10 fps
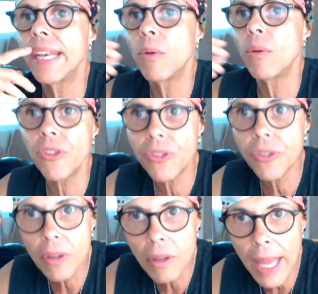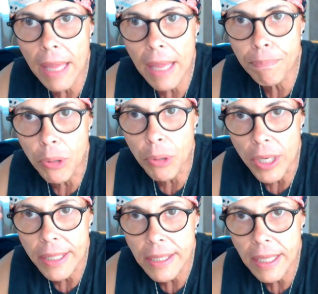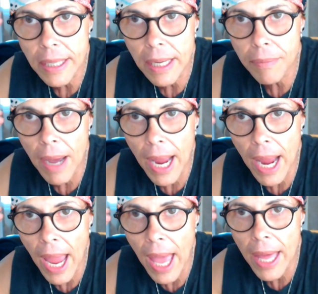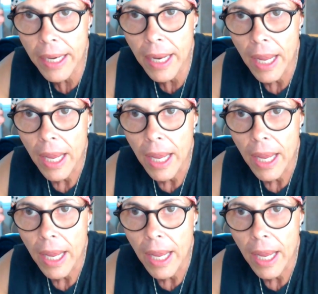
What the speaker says: I was input in my head,